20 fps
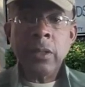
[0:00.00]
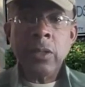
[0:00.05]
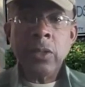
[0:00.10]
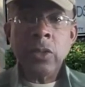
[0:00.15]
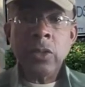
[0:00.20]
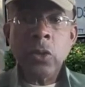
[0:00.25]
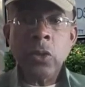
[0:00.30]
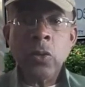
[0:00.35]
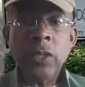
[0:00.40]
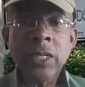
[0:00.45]

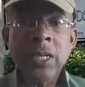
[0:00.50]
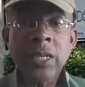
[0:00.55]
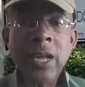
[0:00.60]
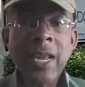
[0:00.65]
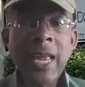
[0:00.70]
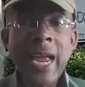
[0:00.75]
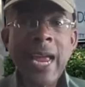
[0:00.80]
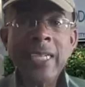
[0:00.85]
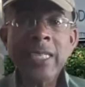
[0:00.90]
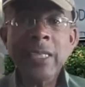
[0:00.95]
So did
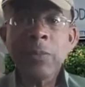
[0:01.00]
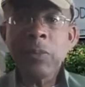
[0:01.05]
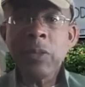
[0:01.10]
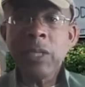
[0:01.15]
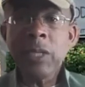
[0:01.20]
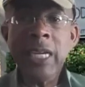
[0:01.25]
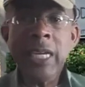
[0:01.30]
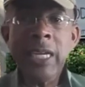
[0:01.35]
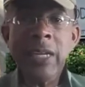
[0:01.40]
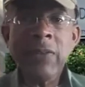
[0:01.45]
not actually
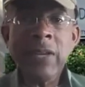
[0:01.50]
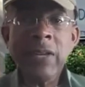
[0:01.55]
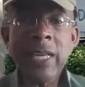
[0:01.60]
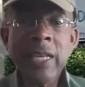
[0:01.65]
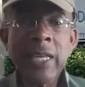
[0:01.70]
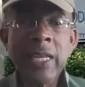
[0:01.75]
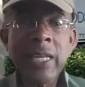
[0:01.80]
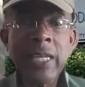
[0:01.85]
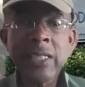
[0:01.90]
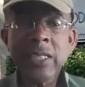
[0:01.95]
believe
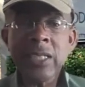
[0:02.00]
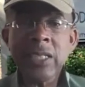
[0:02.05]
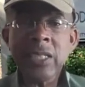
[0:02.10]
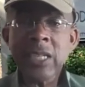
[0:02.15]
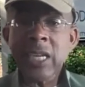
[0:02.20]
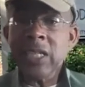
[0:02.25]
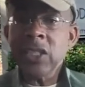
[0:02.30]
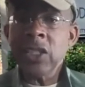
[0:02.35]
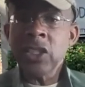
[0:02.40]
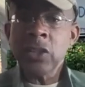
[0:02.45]
in the
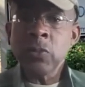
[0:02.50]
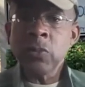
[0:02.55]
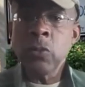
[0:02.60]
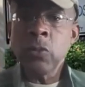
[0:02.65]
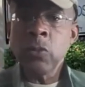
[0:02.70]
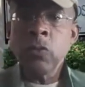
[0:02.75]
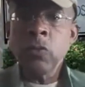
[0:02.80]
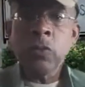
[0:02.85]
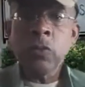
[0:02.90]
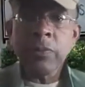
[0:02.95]
secessionist
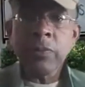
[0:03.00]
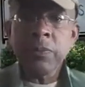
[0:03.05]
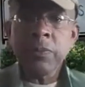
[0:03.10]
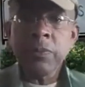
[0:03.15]
movement.